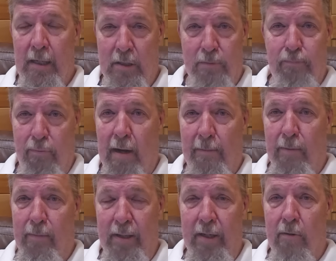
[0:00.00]
is
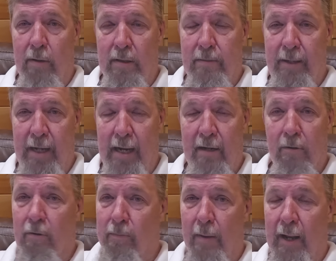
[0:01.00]
probably going to be
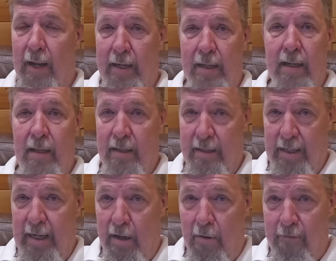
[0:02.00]
handled by
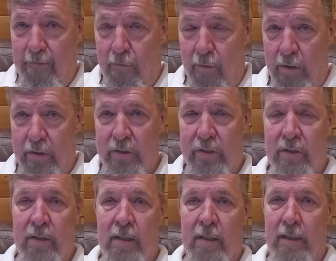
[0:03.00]
the Air Force.